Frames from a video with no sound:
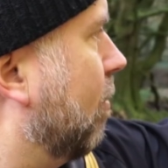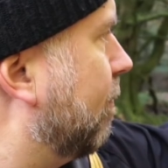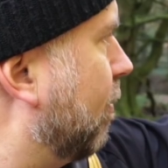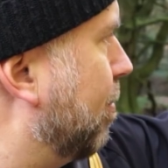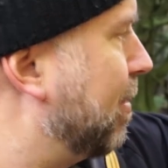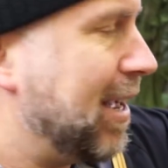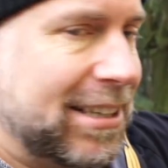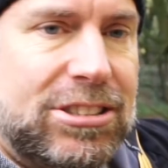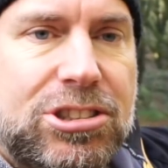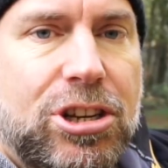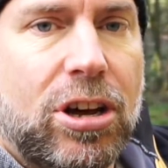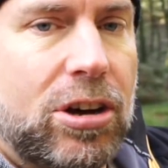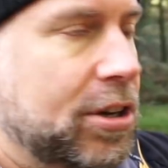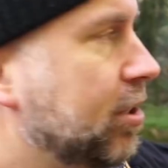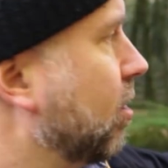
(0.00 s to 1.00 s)
from that
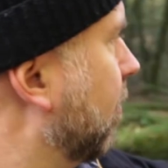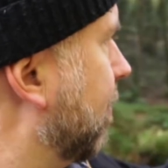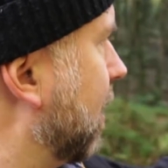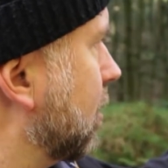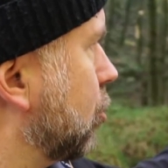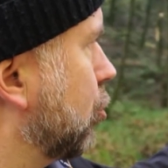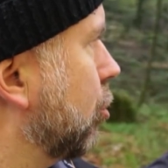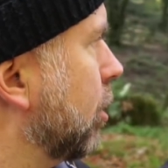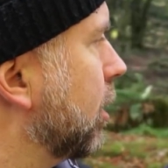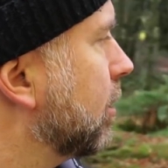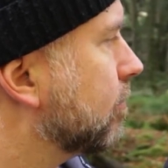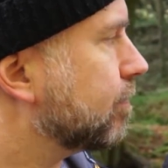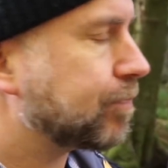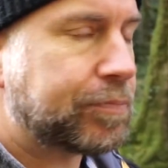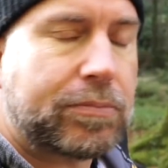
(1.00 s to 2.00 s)
side of that tree.
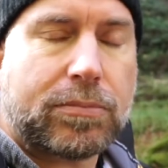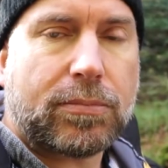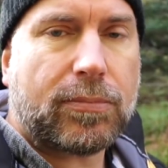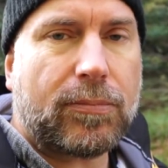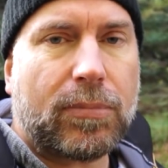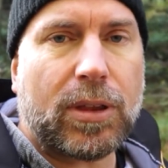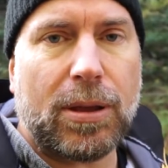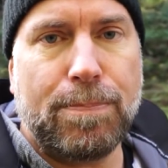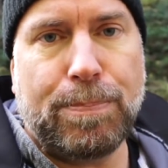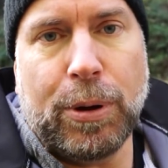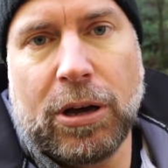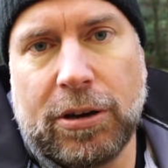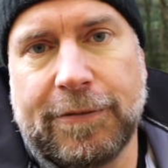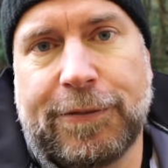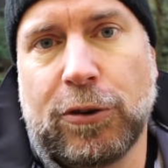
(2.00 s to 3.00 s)

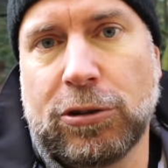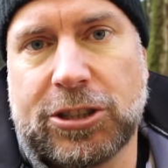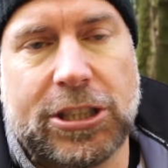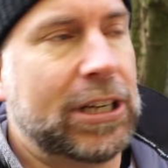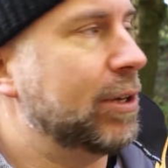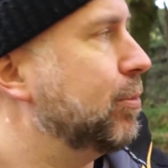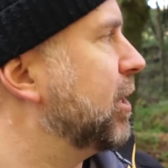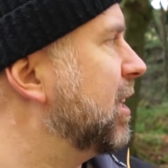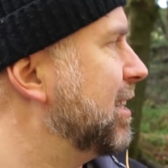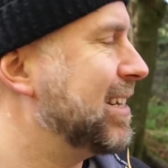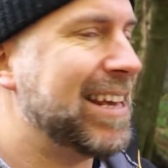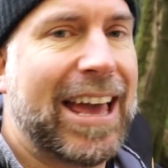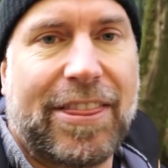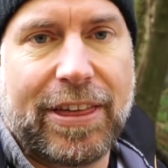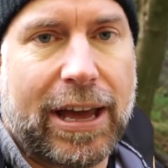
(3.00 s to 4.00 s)
But unfortunately we
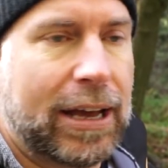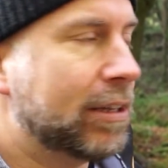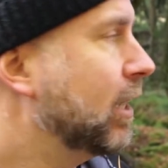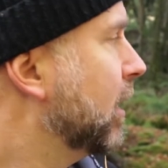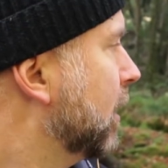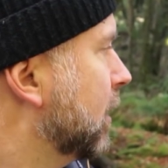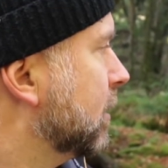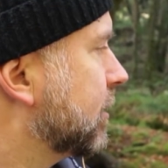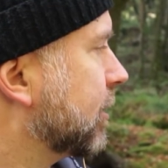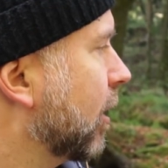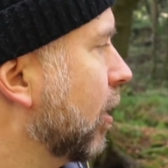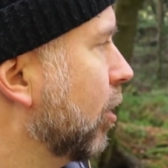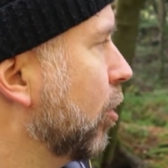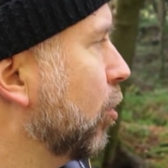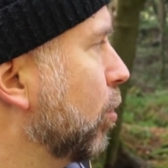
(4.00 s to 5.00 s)
didn't get that,
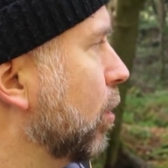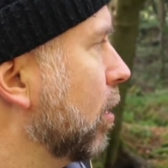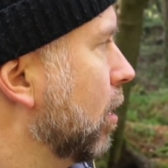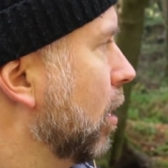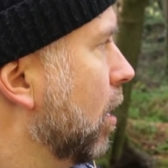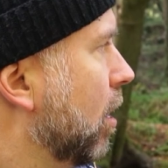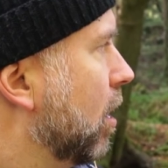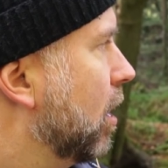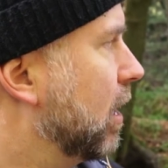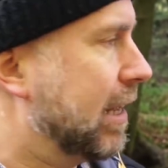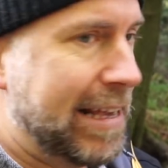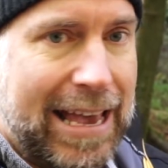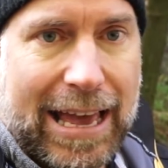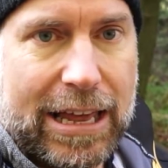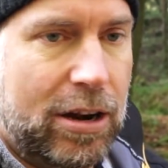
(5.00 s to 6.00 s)
so
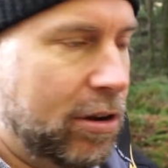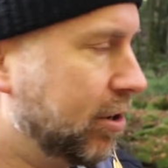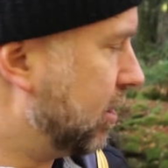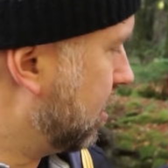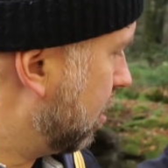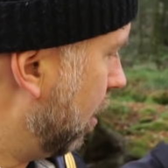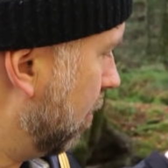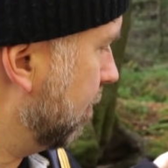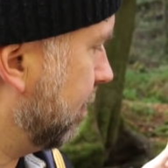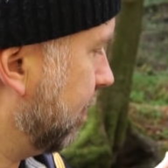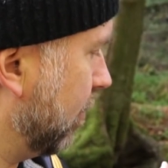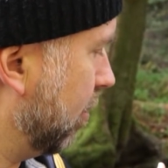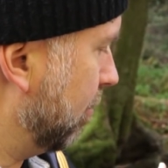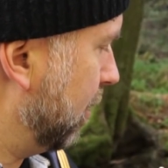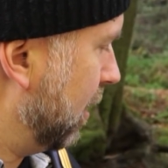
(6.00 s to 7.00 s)
again I'm going to come
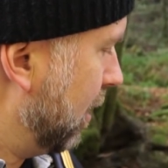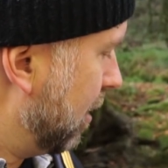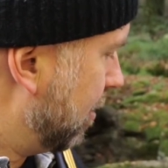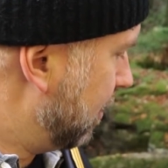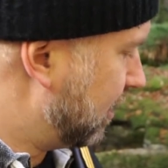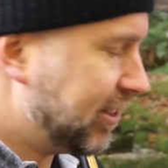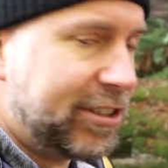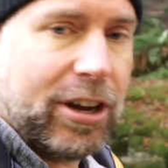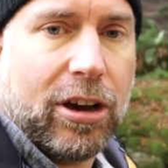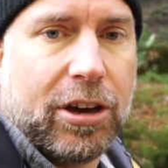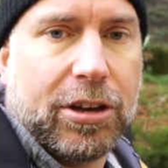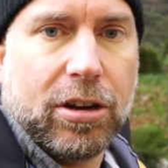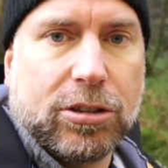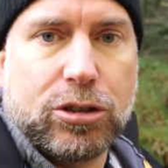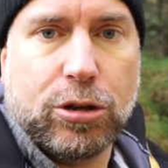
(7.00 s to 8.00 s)
from this
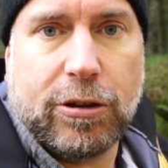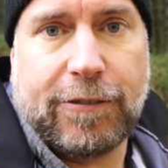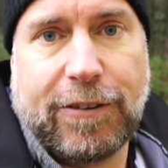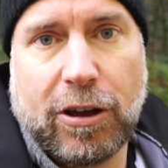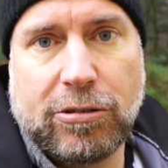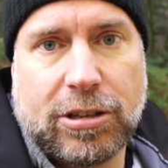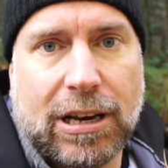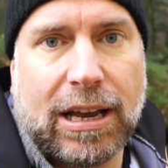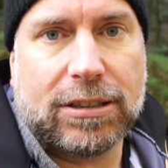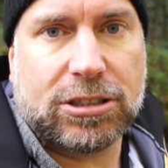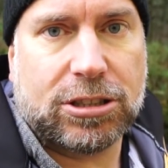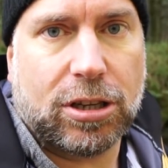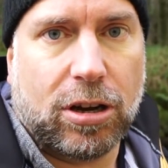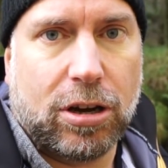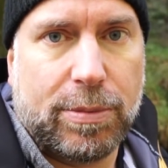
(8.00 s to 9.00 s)
side. And I took a photo
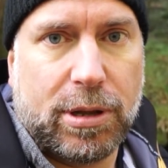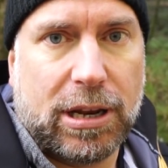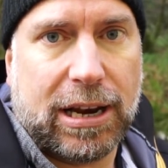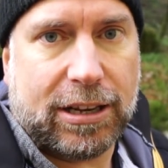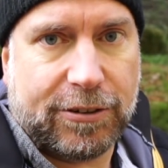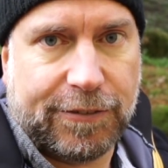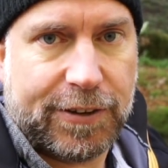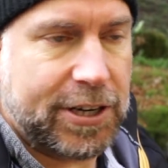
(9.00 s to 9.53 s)
last time in the last